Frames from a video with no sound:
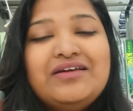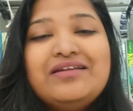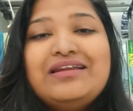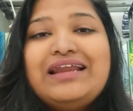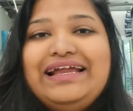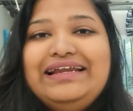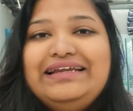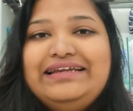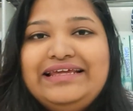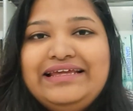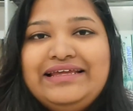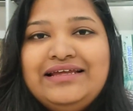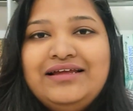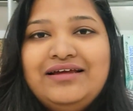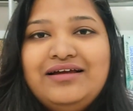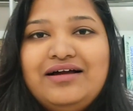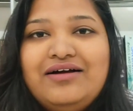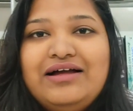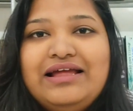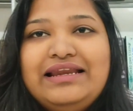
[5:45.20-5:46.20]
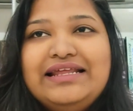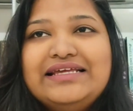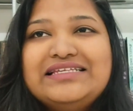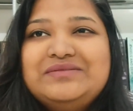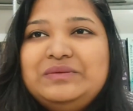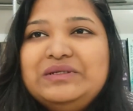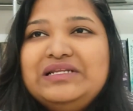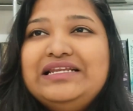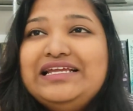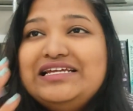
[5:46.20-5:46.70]
writing and
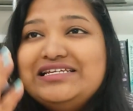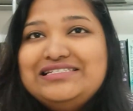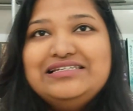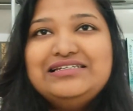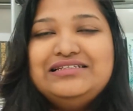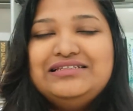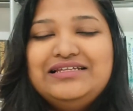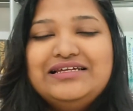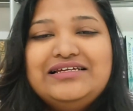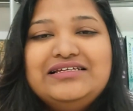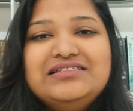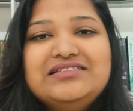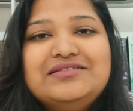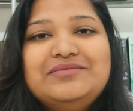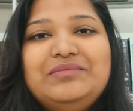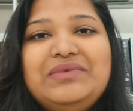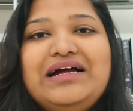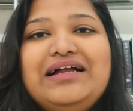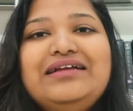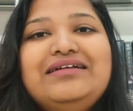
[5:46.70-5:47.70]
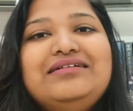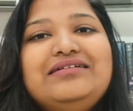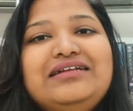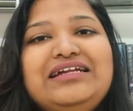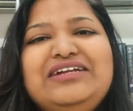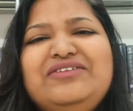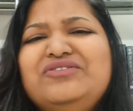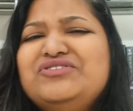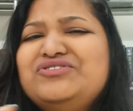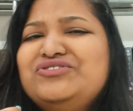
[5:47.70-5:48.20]
explanation things, but
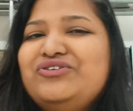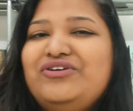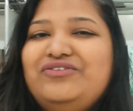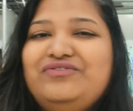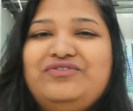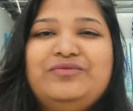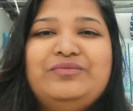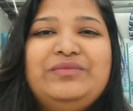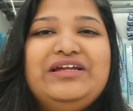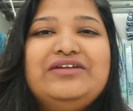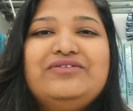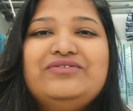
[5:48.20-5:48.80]
it was not for me.